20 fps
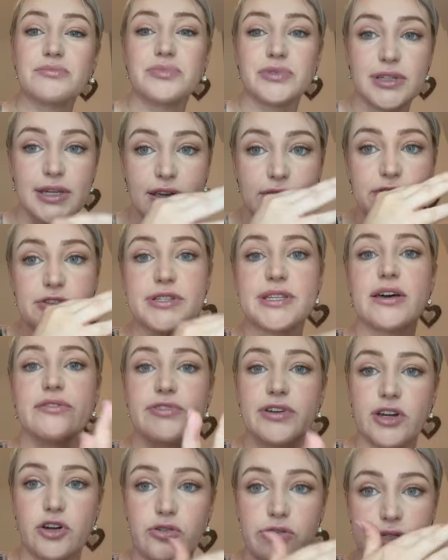give yourself
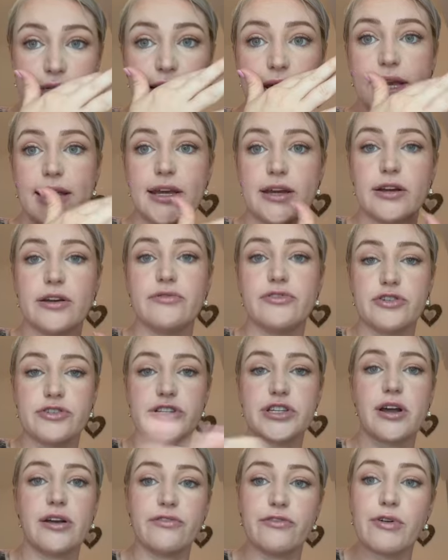a good year if you're
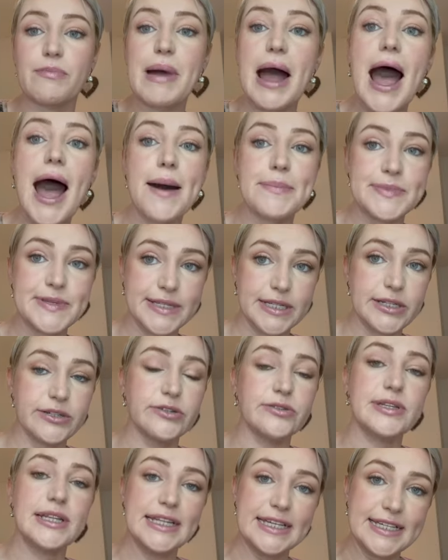starting from
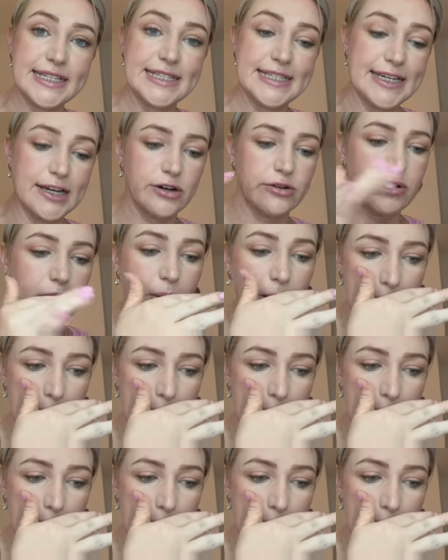absolutely zero.